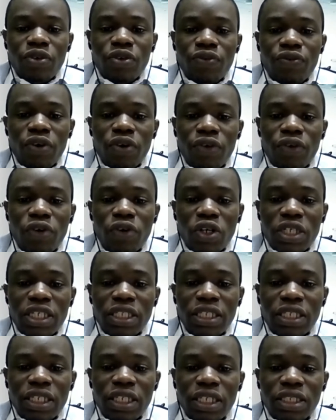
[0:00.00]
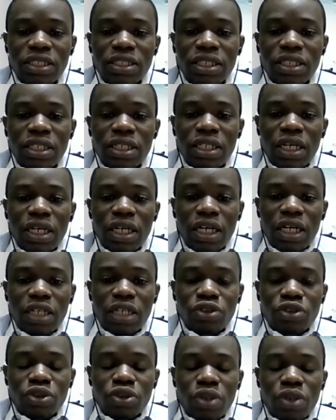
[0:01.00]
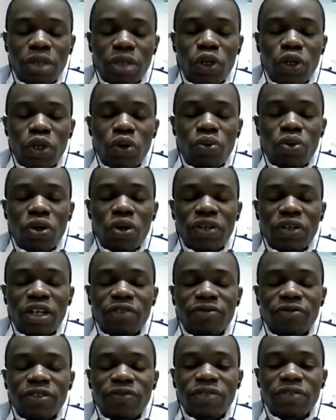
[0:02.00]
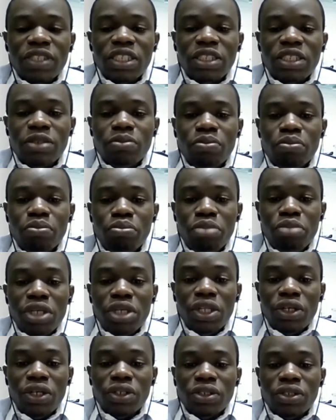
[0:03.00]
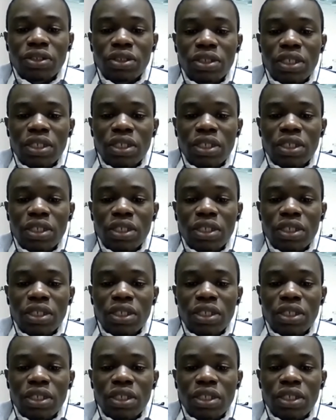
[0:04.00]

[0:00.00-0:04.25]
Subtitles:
for Guinness to about 115 billion,